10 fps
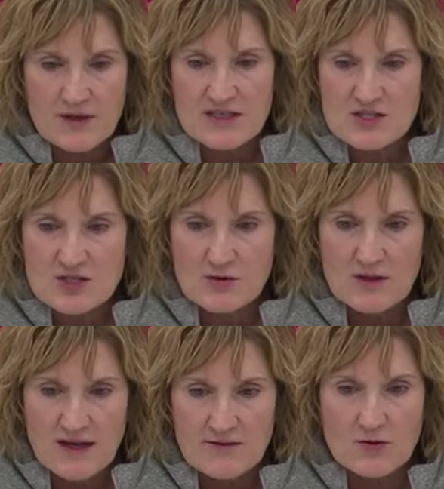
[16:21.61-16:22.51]
is to a
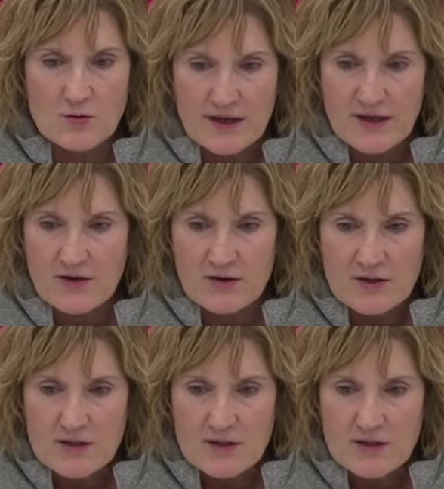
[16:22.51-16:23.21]
level where,